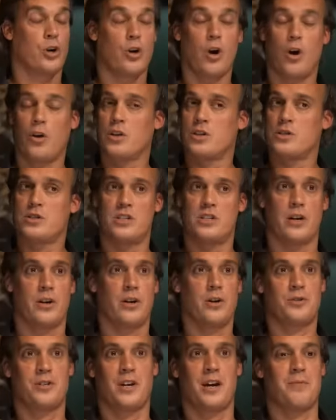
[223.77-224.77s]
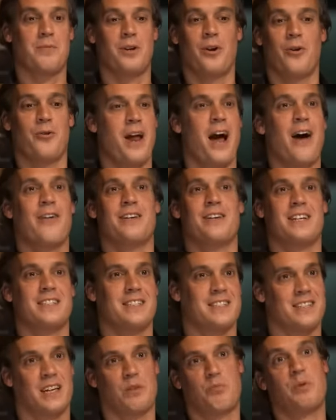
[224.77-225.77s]
can call it a stereotype. You know,
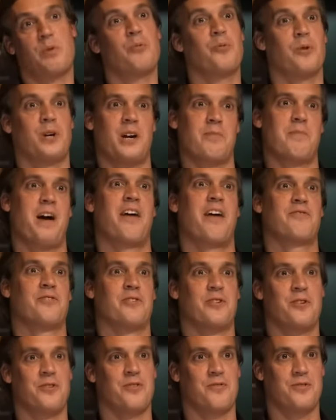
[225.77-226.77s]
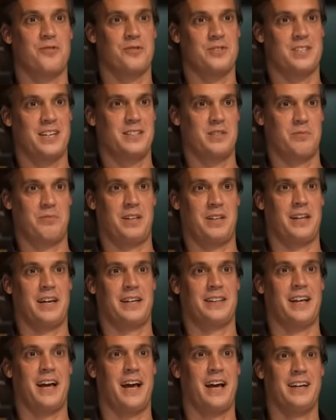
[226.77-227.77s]
nowadays it's like people will come after you if you said something
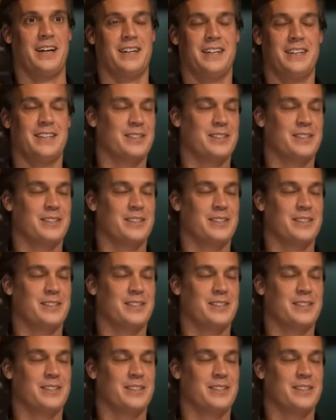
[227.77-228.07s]
like that.